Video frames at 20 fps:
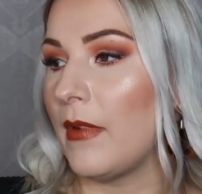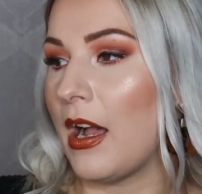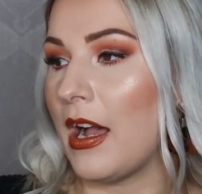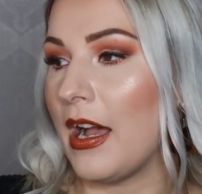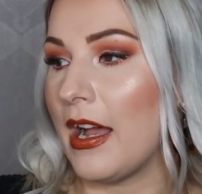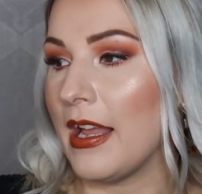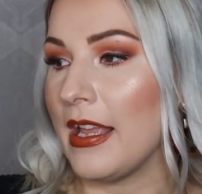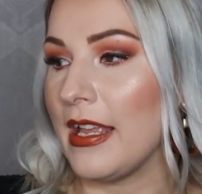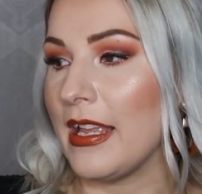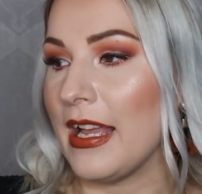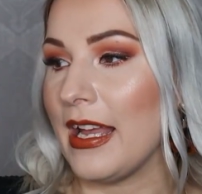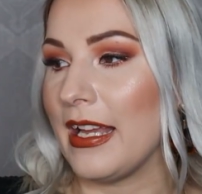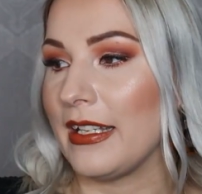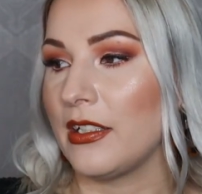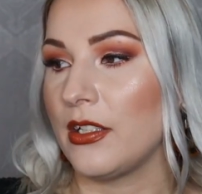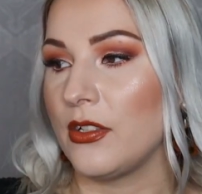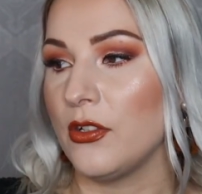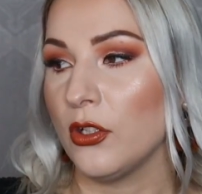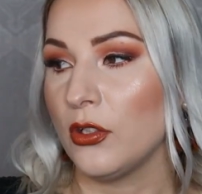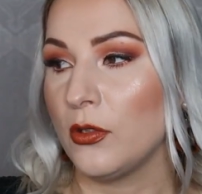I
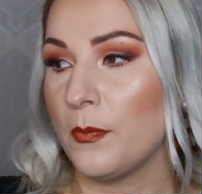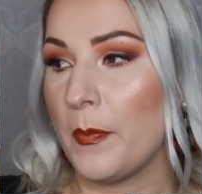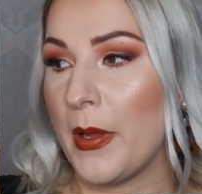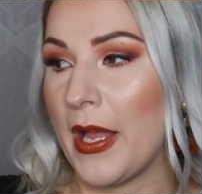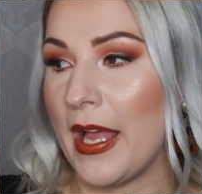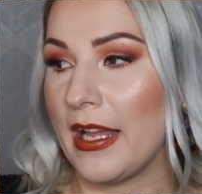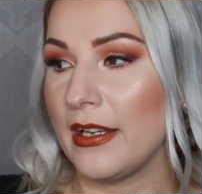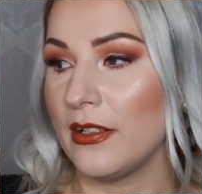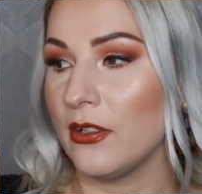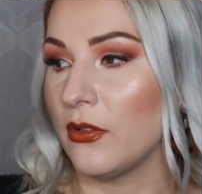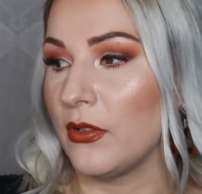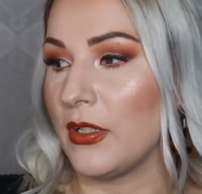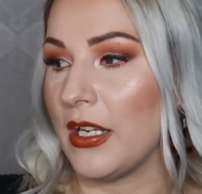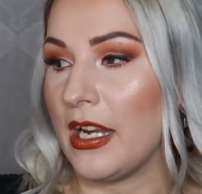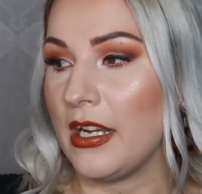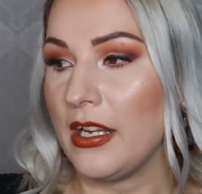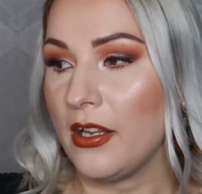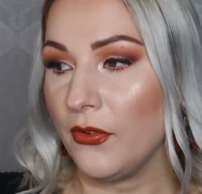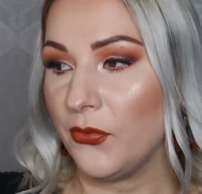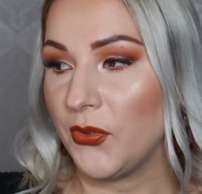had not pan on
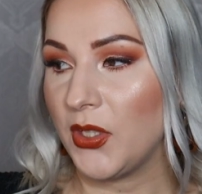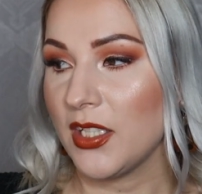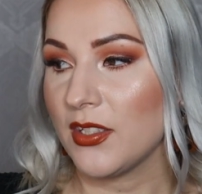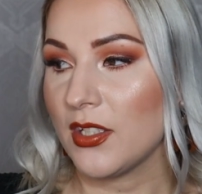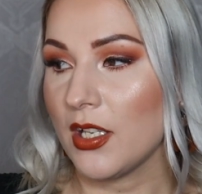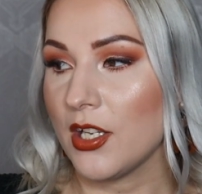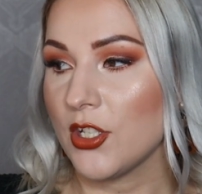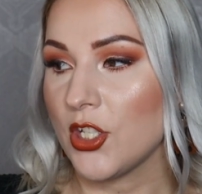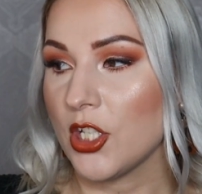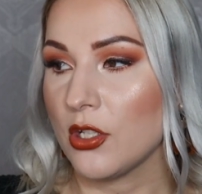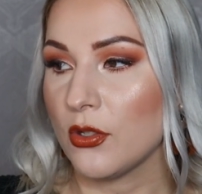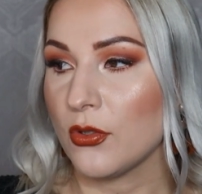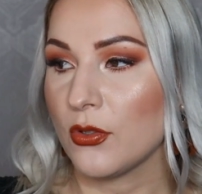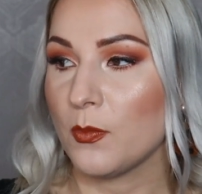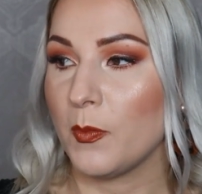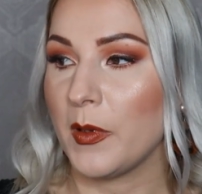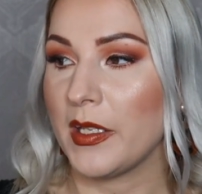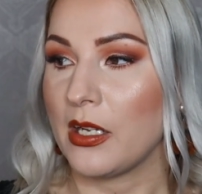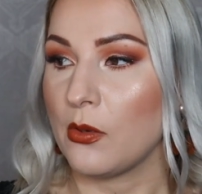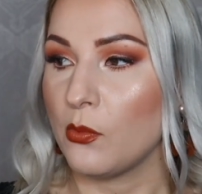any of these
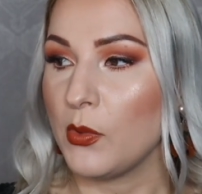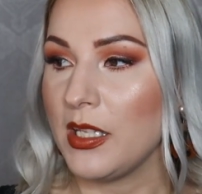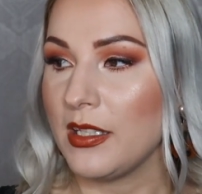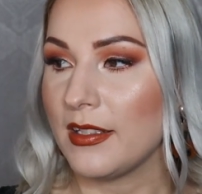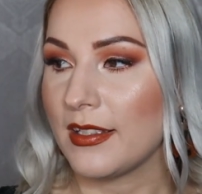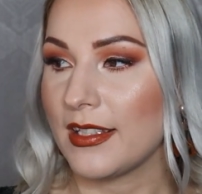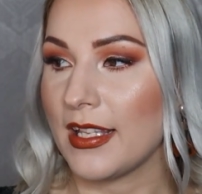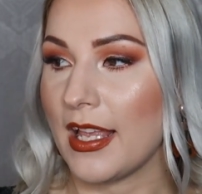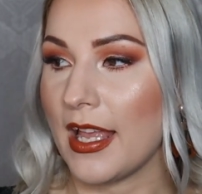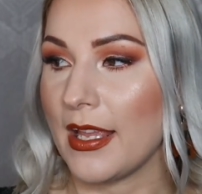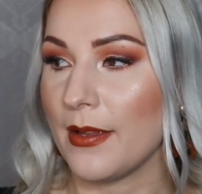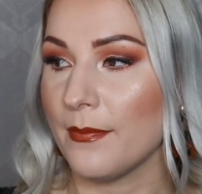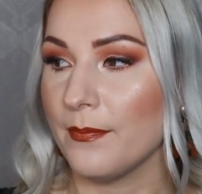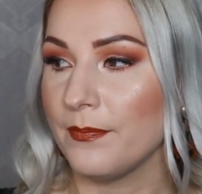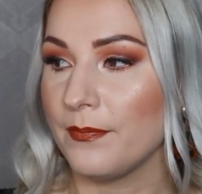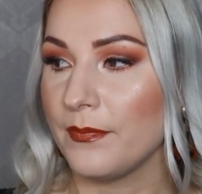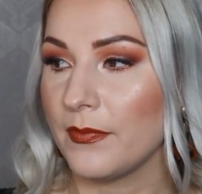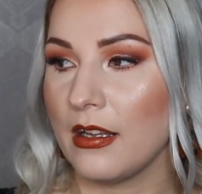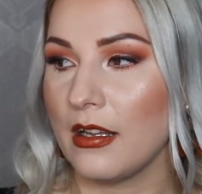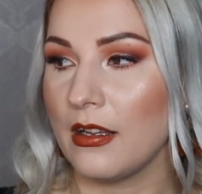eyeshadows, but I will
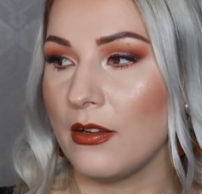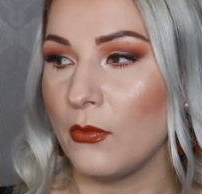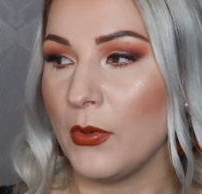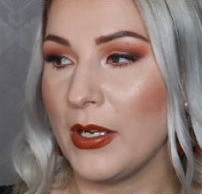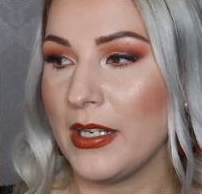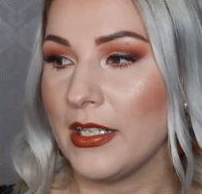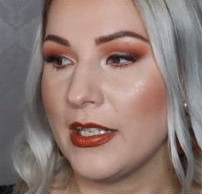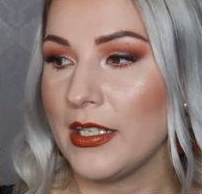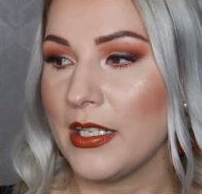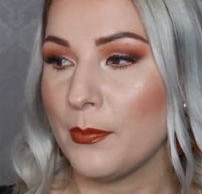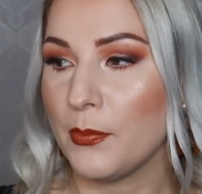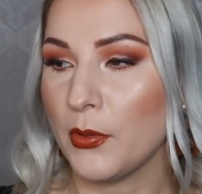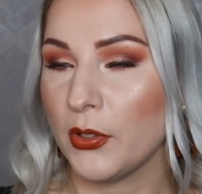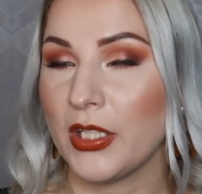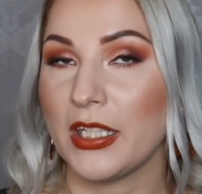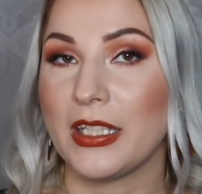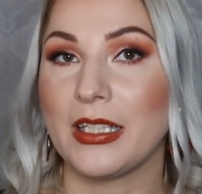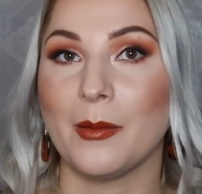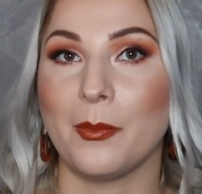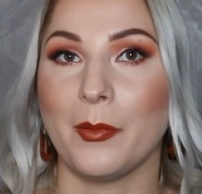say, when I
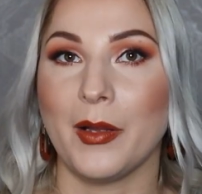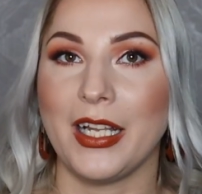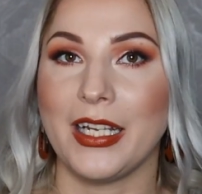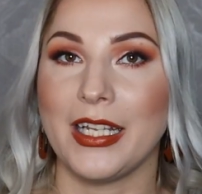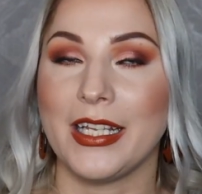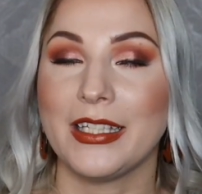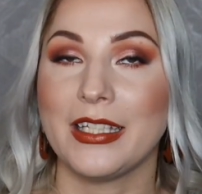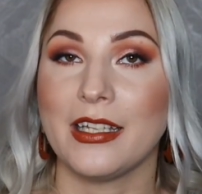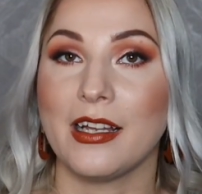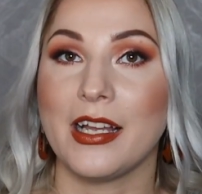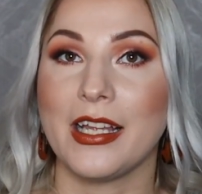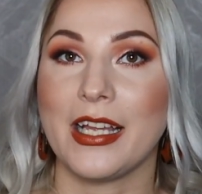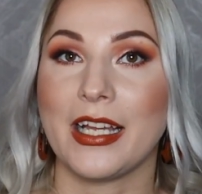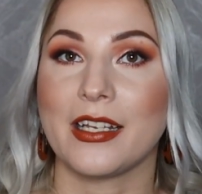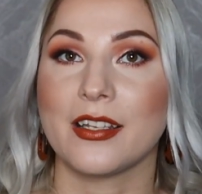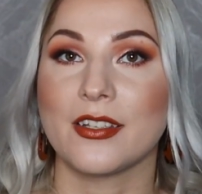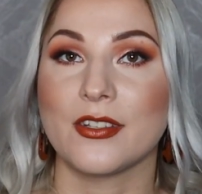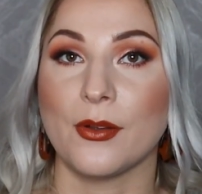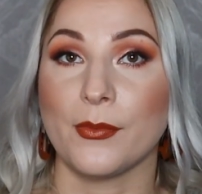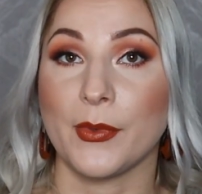depotted the palette, I
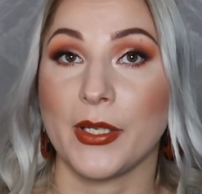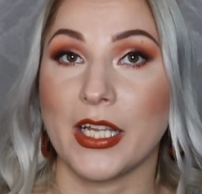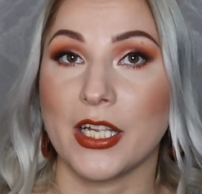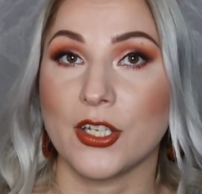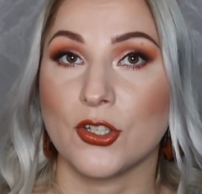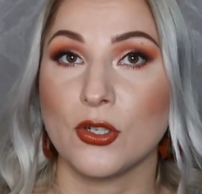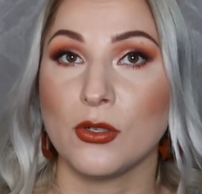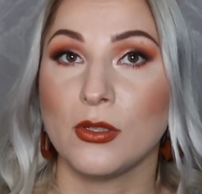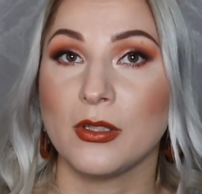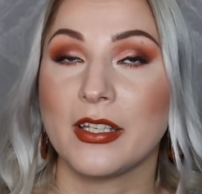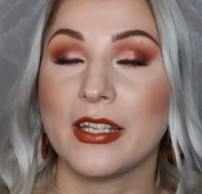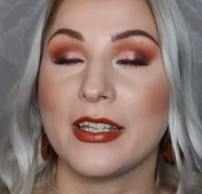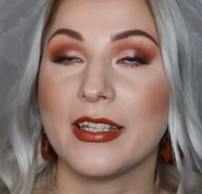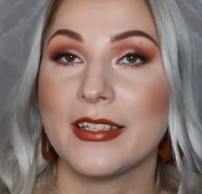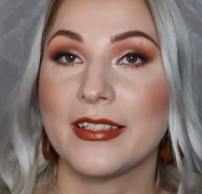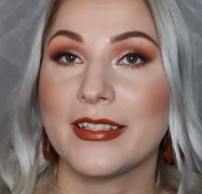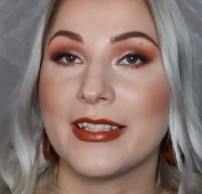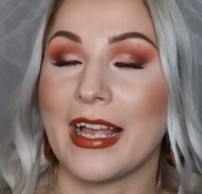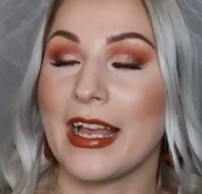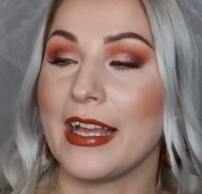had some
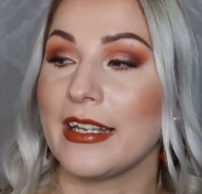casualties